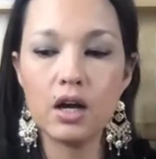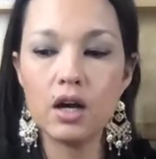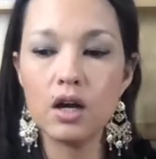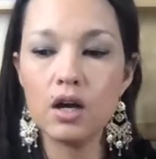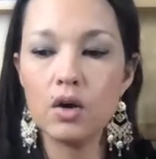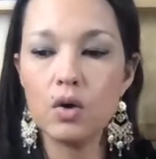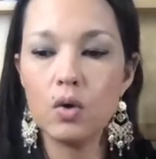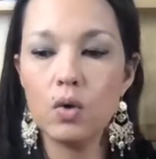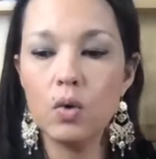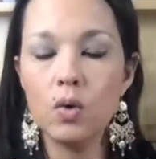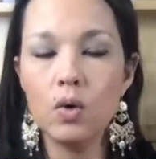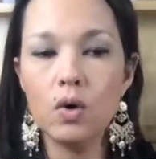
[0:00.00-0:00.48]

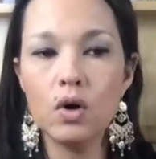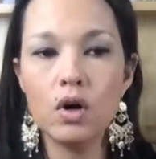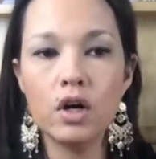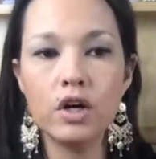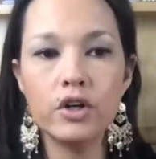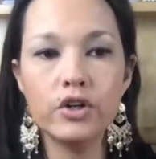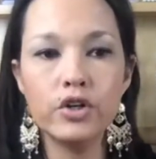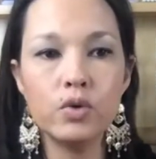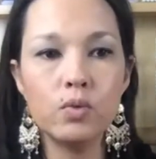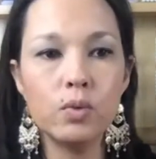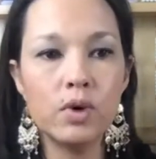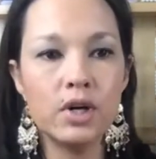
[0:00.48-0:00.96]
Or
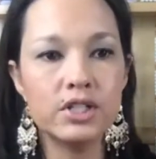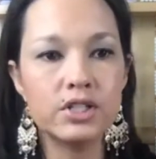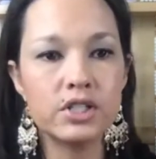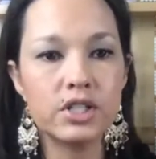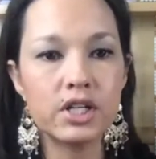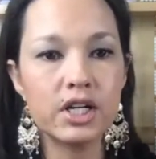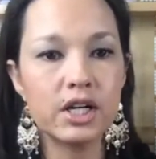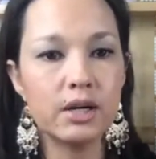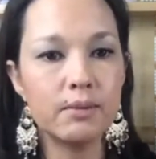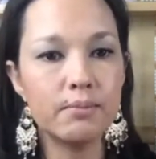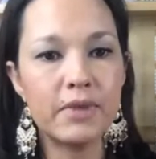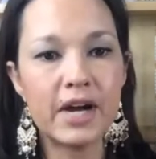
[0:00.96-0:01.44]
you want to
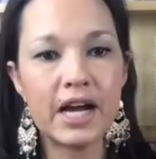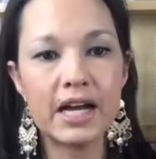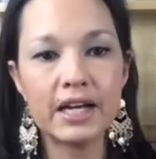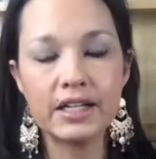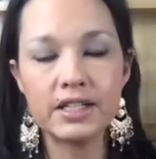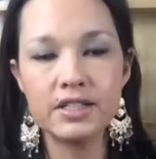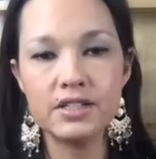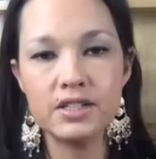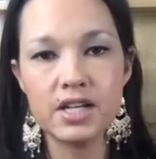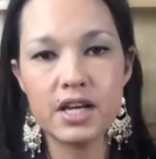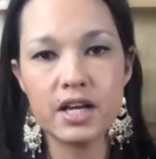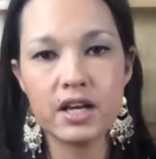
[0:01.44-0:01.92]
come back
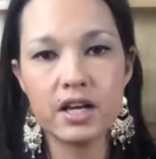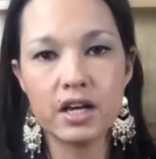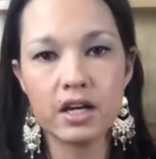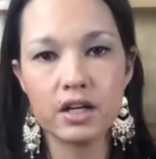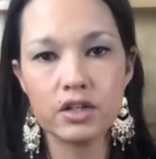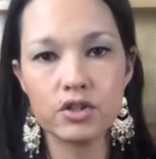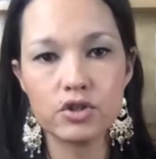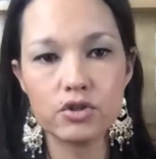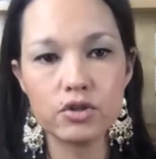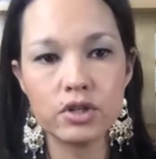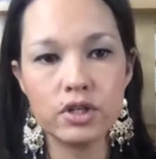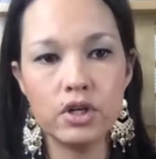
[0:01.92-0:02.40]
and take
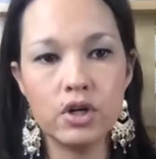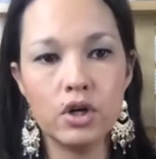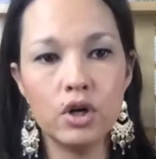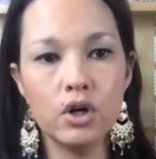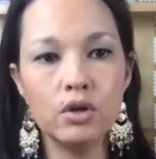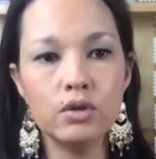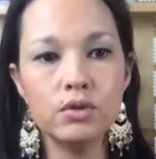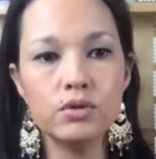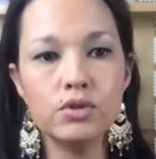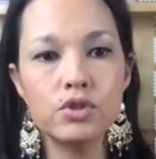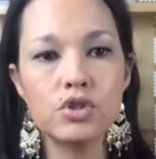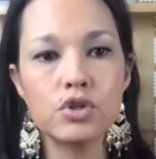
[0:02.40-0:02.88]
extra
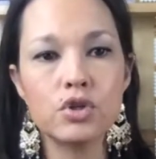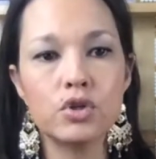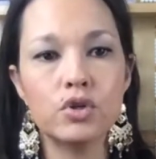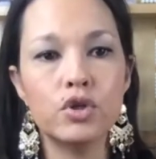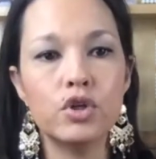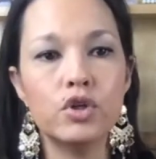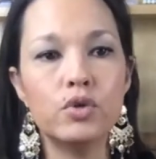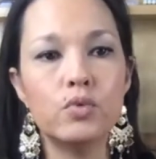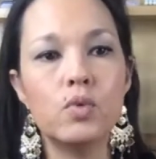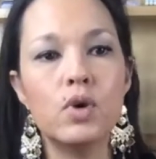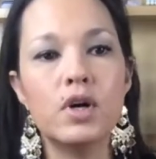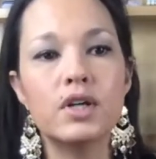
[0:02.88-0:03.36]
notes, or you
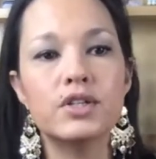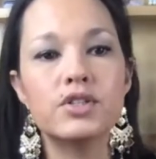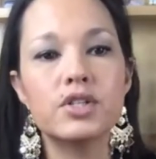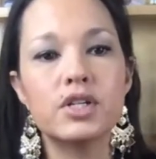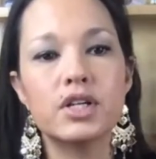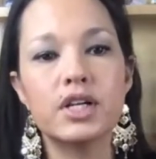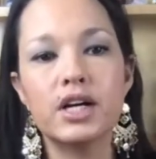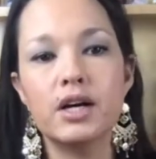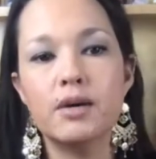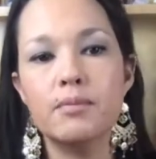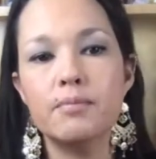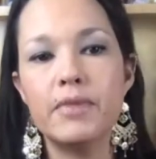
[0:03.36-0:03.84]
want to
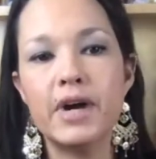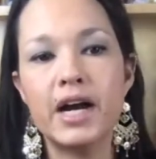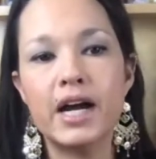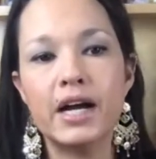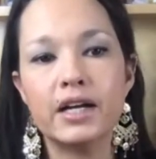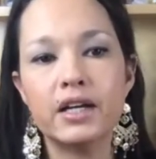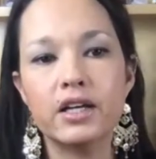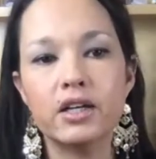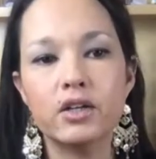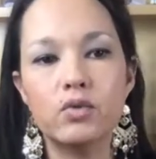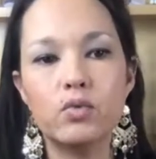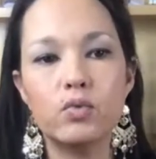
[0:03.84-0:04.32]
come back
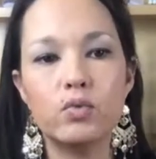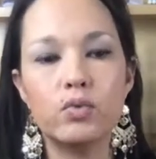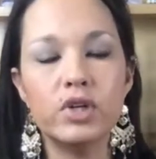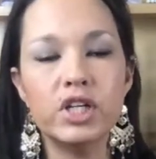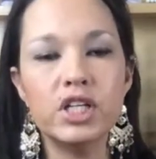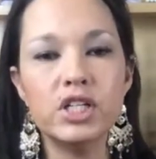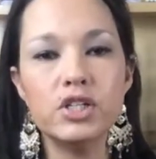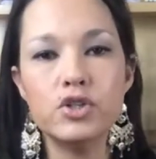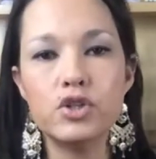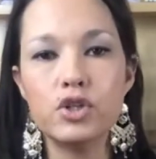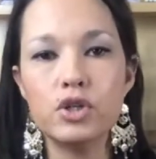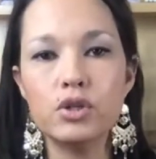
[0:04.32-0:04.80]
and
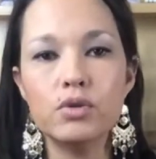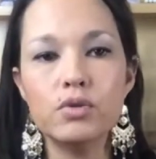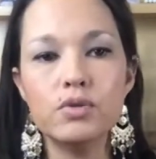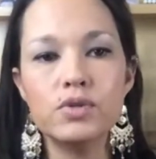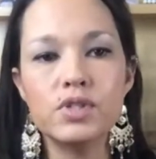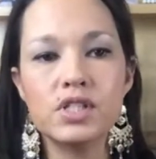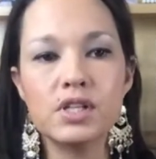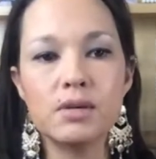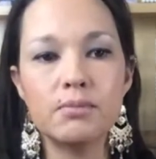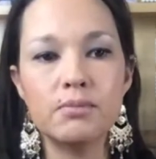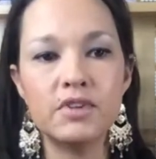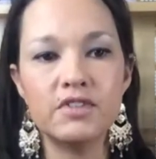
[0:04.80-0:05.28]
redo
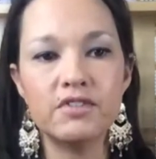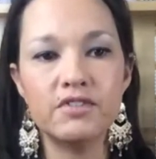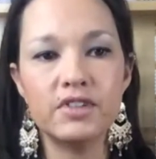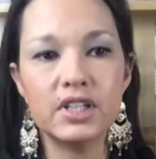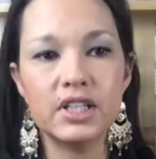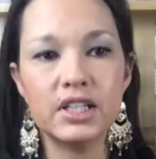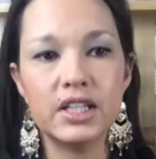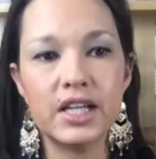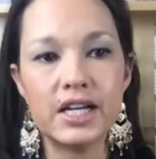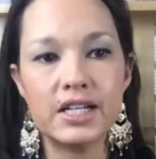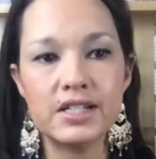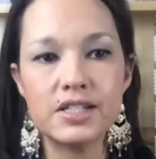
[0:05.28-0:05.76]
some of the
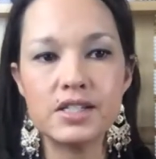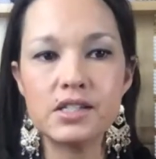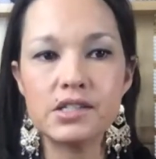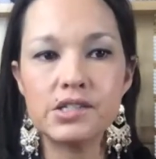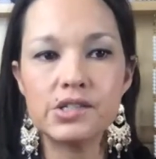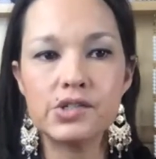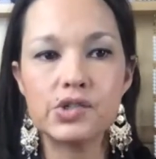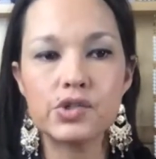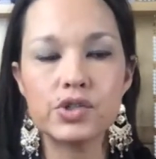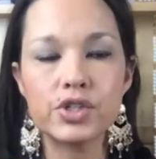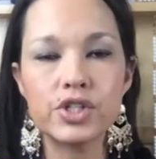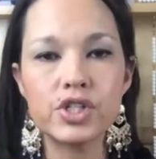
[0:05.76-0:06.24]

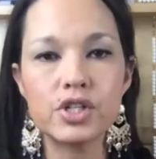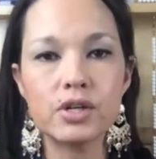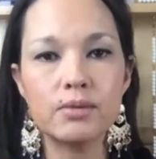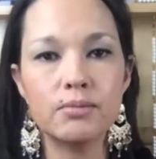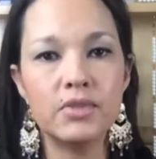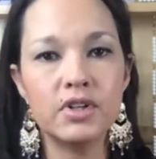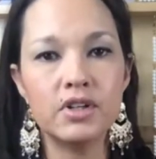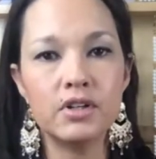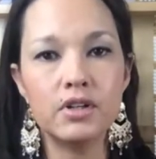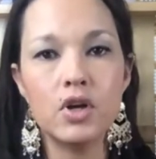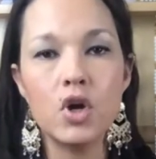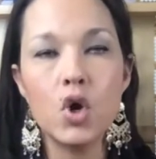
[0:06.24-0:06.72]
lessons, or
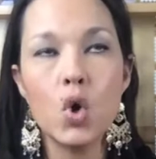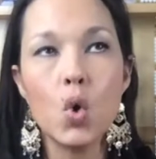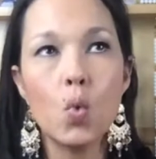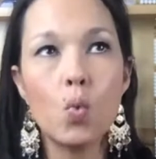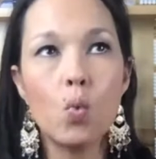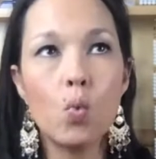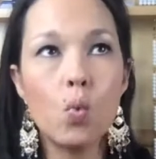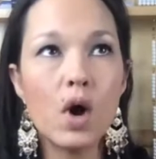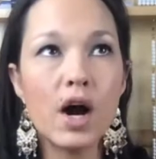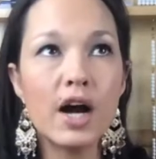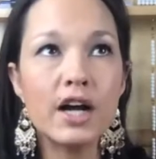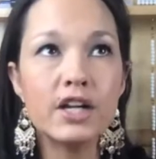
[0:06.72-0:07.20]

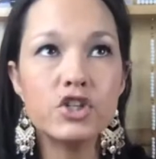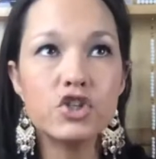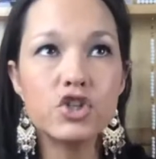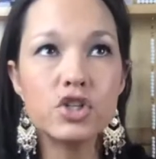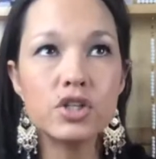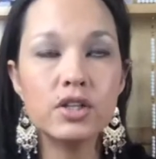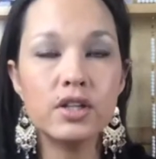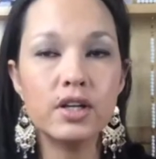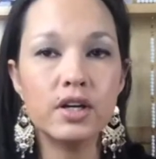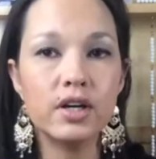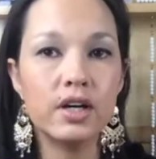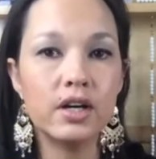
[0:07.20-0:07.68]
watch
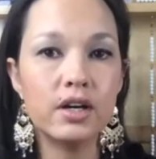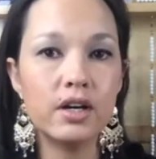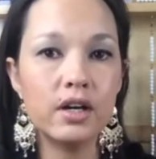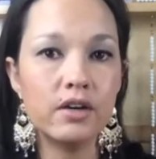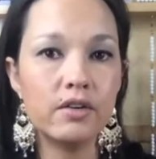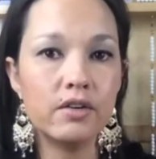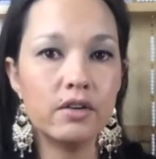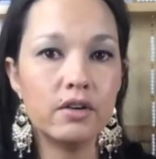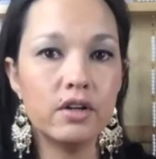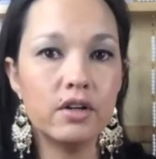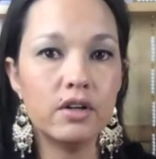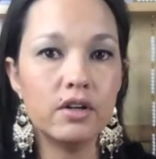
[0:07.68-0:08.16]
the
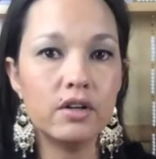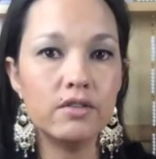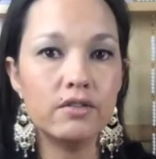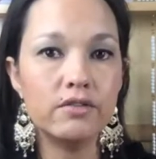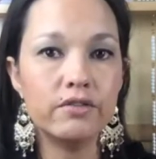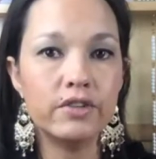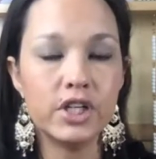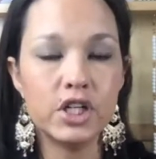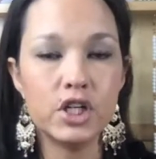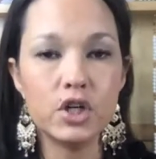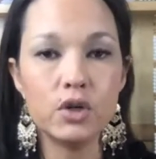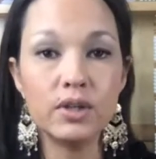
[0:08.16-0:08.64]

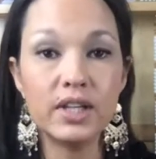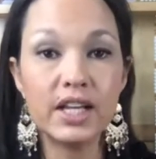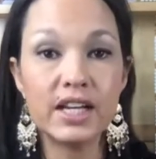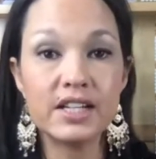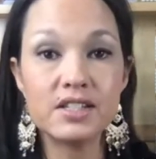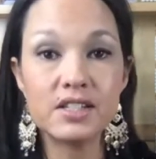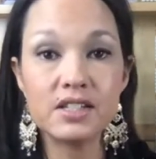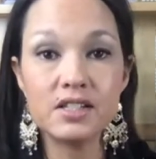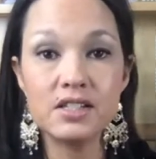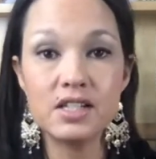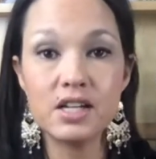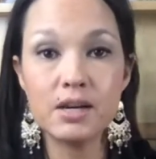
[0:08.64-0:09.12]
video
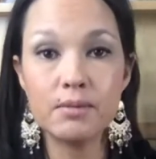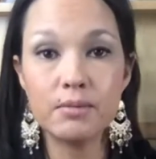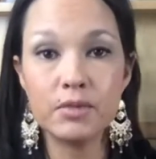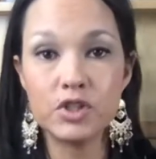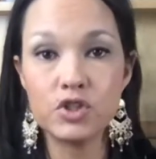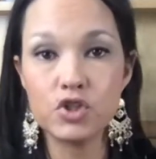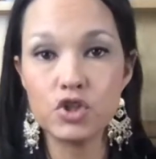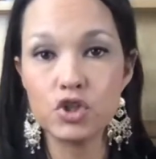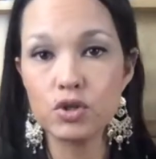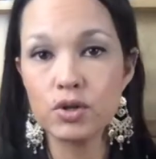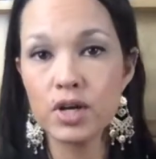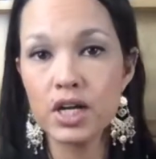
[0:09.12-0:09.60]
lesson
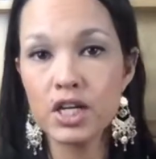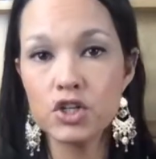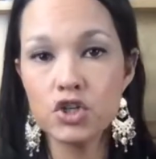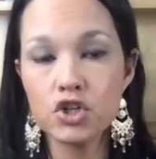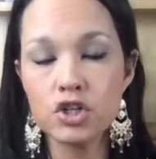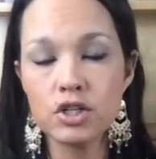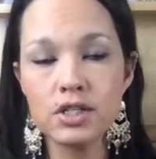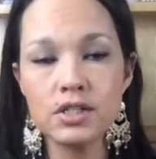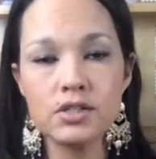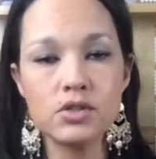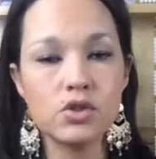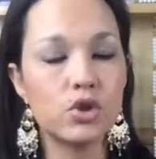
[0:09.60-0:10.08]

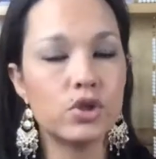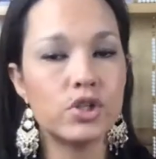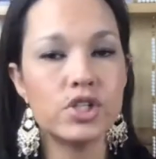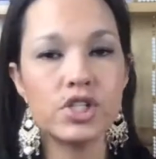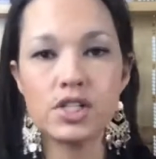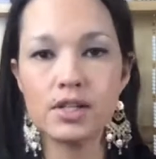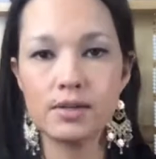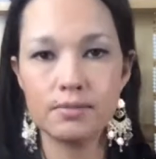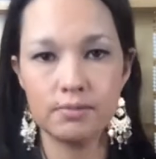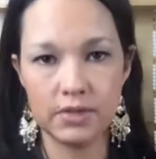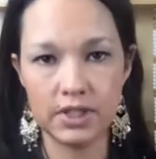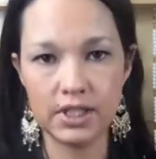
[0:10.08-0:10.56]
demonstrations or
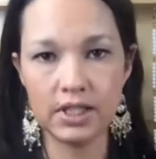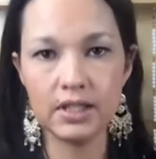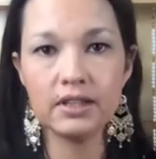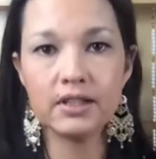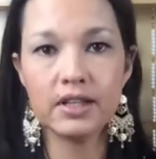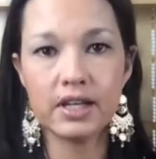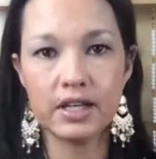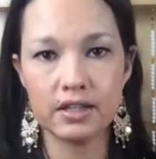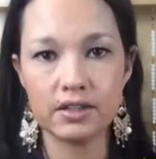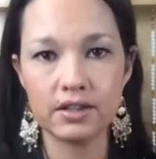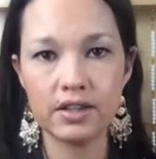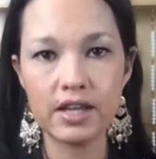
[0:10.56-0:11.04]
something
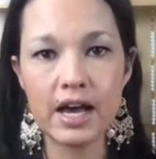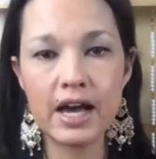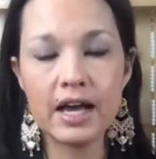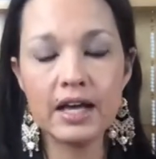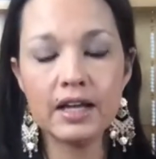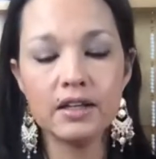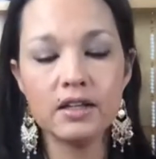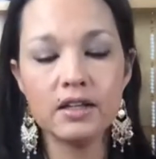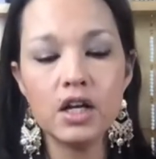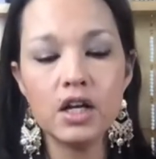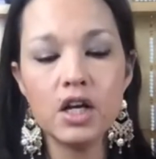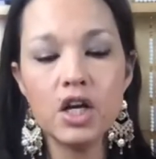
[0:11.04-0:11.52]
like that,
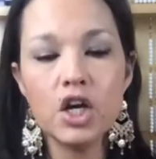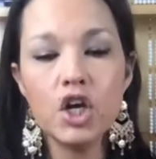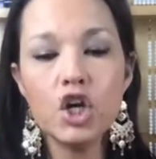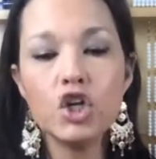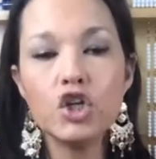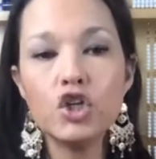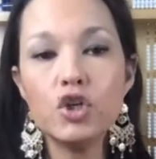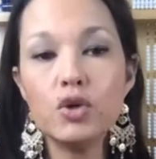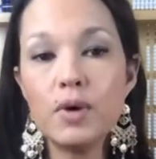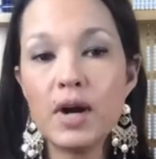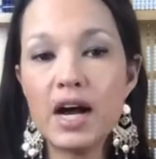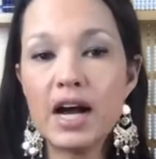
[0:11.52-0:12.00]

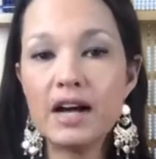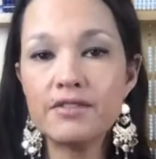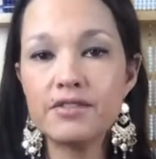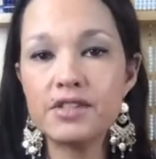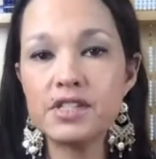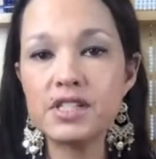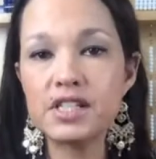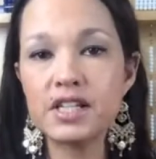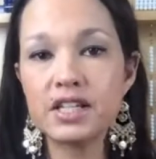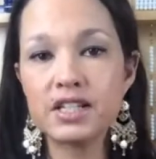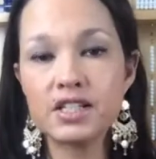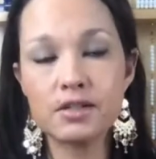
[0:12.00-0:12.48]
you have
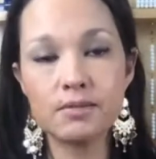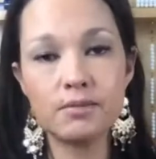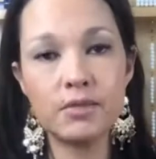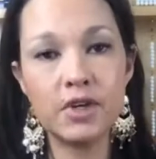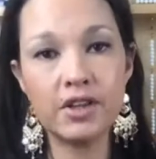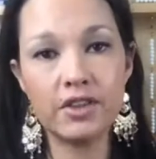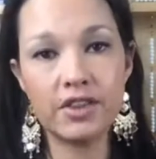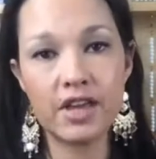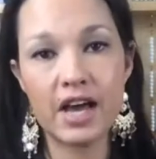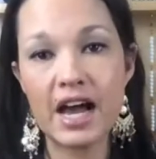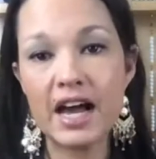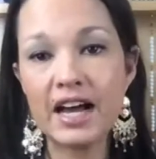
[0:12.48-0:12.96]
6-month
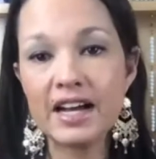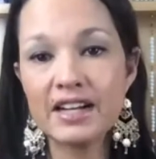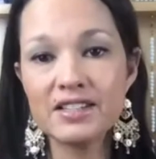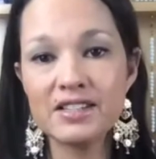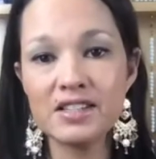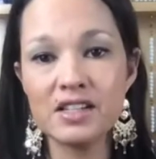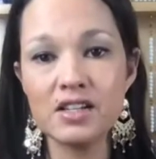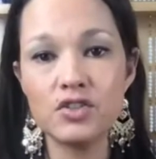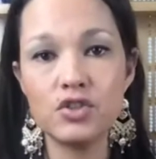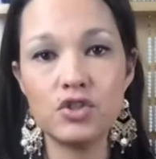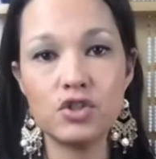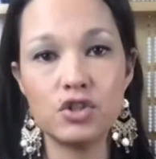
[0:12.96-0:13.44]

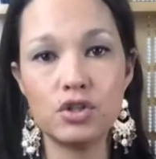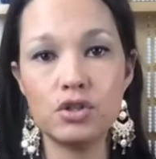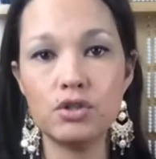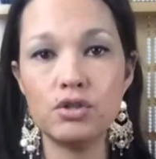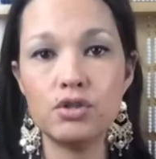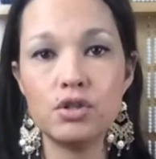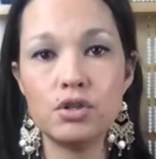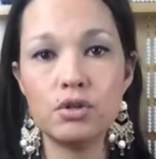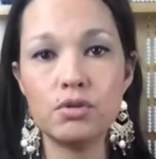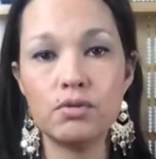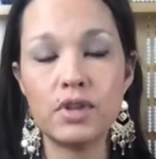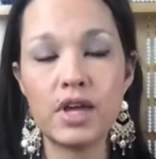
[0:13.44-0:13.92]
access to
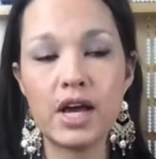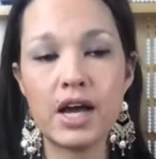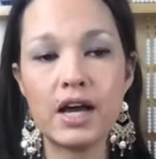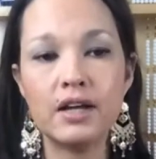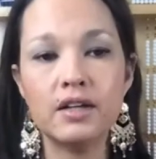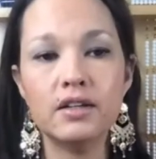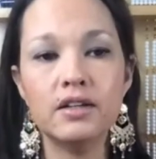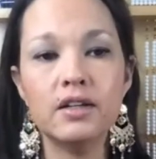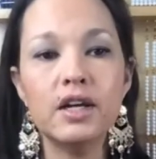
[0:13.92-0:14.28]
do that.